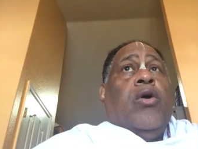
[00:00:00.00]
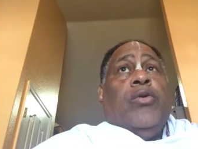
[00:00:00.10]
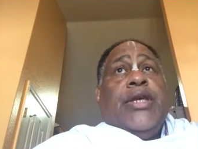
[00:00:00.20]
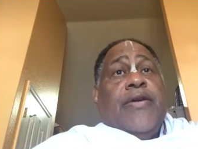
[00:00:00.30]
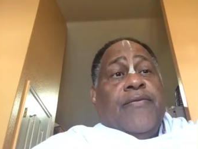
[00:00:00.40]

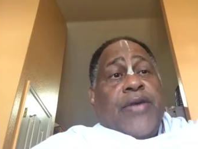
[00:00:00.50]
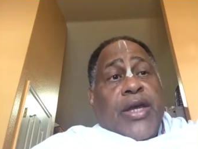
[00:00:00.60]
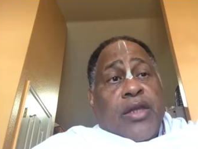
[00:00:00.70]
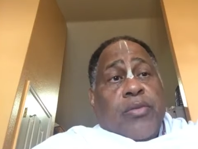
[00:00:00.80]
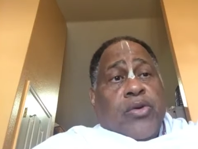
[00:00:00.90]
only
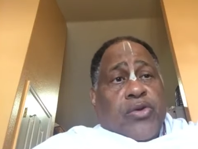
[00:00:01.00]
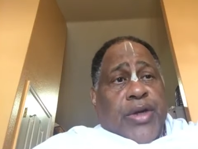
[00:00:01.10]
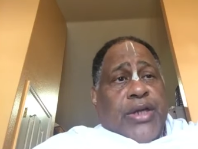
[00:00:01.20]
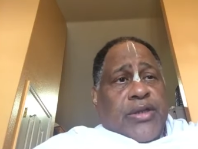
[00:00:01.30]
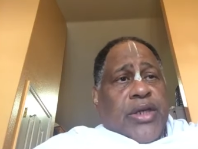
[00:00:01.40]
available
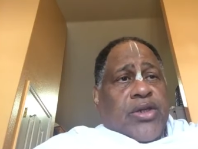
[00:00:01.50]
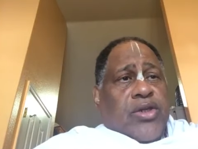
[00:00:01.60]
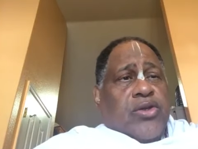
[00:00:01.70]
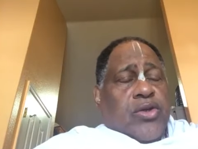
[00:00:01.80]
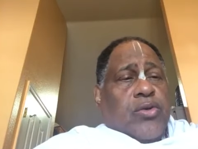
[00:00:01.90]

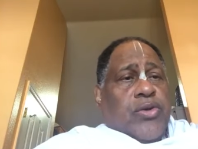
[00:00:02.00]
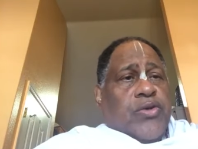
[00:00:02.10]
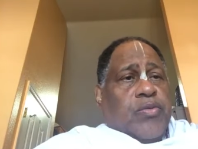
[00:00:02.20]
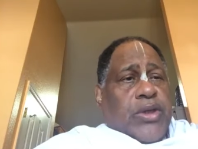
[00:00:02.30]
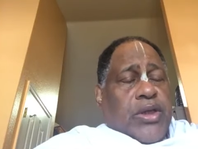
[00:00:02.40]
translation, so to
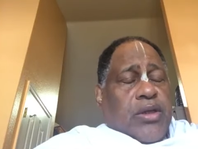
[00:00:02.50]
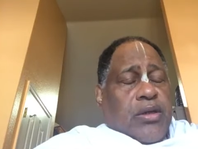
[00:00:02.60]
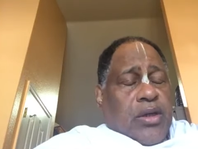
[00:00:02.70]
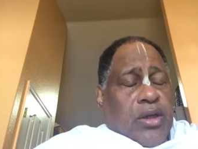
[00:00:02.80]
speak,